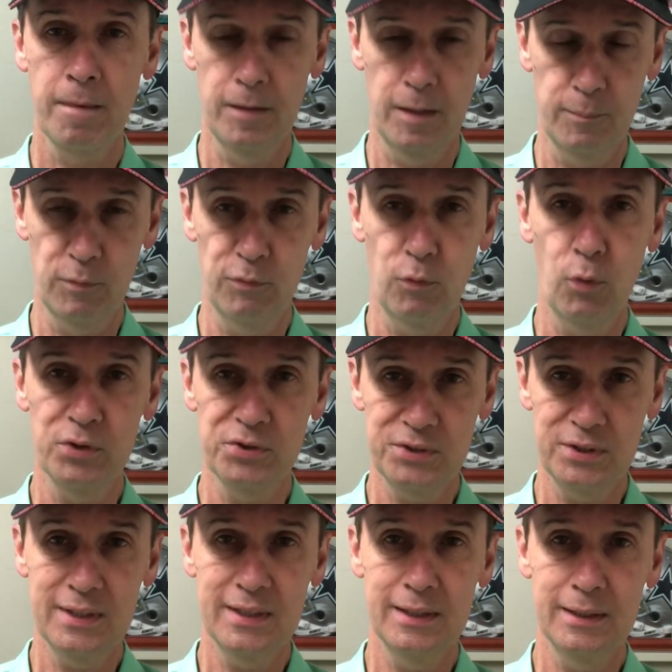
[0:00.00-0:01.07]
number 4
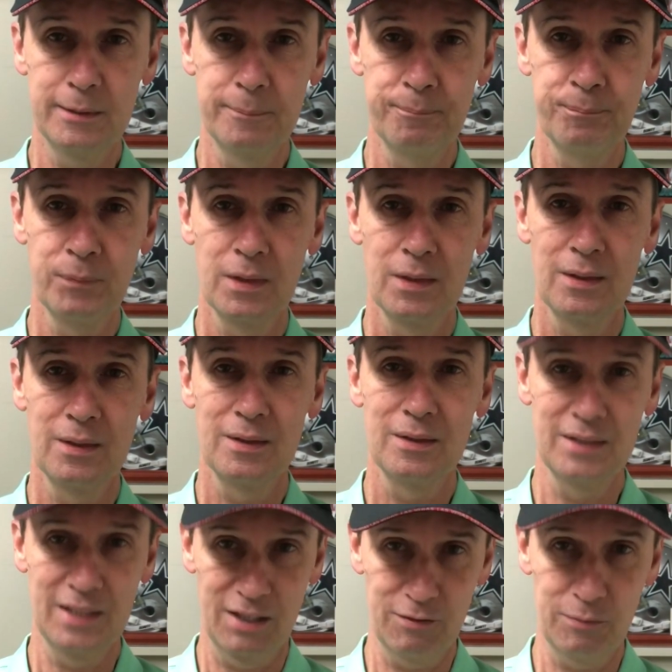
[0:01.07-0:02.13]
seed, you have a